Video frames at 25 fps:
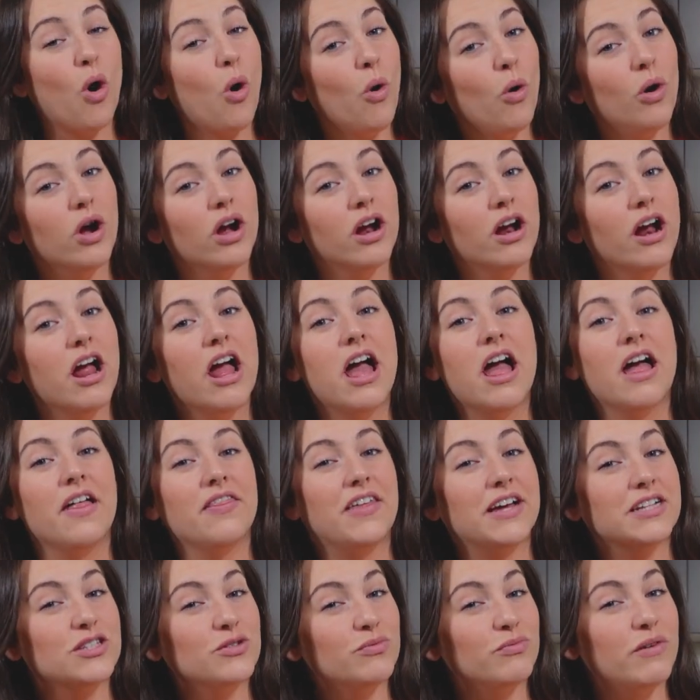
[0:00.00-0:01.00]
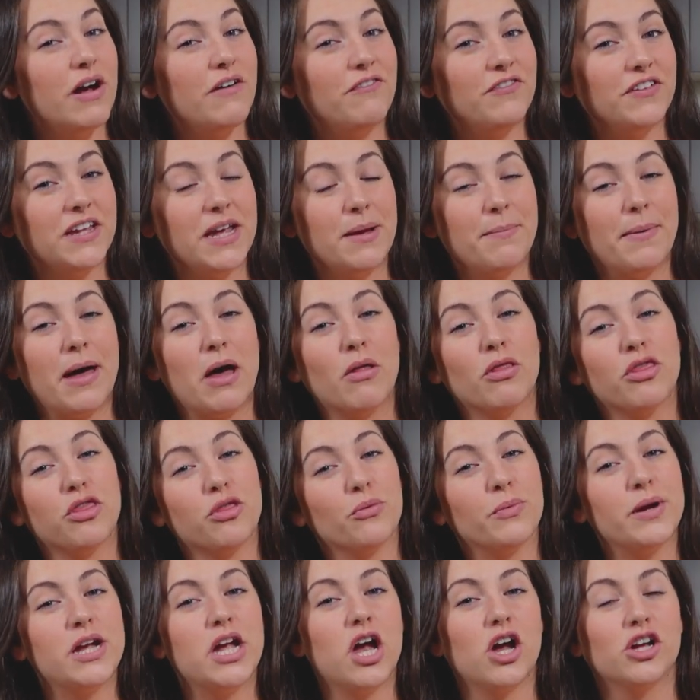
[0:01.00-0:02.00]
or that's roughly about
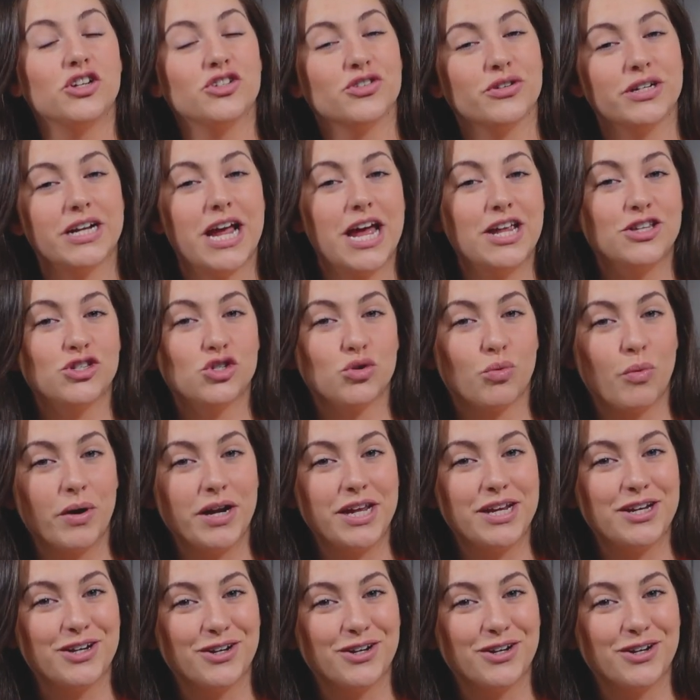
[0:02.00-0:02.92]
three hundred twenty